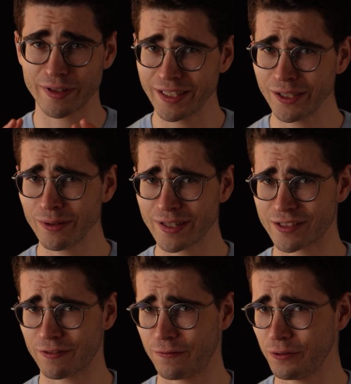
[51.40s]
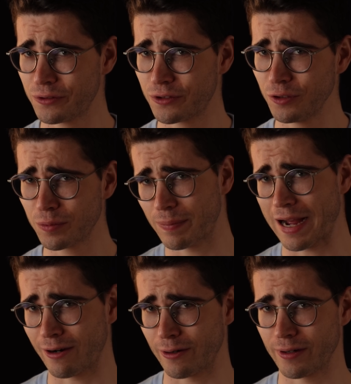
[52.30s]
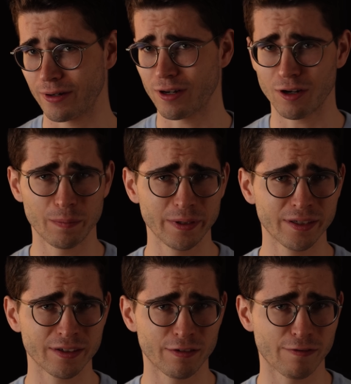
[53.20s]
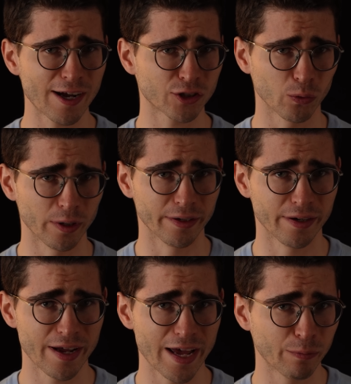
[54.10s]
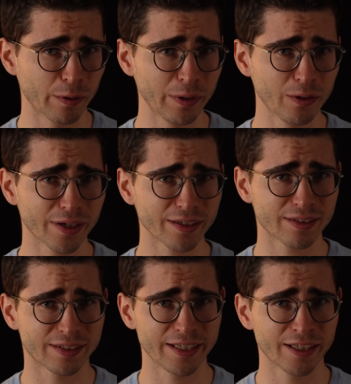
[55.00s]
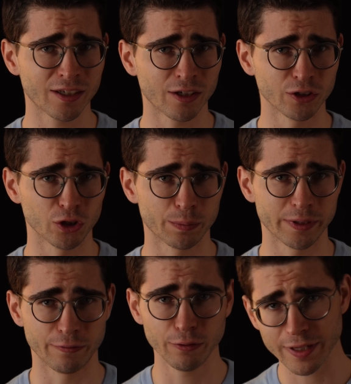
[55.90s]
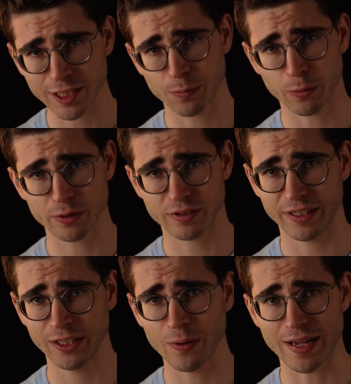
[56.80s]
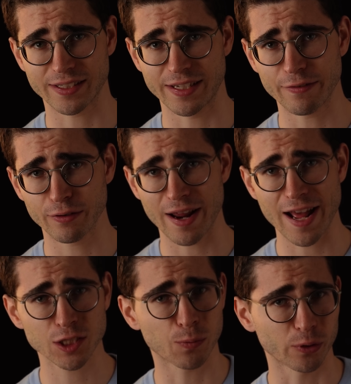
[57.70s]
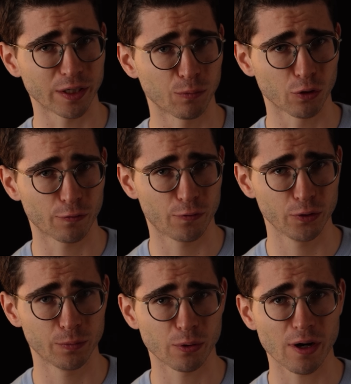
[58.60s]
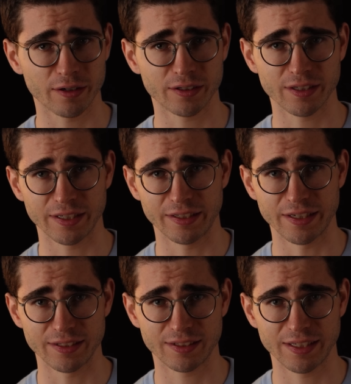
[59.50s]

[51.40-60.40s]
the E U is a food superpower, albeit a fragile one. And when we look at the data on European food exports, the E U has never exported more food products than it does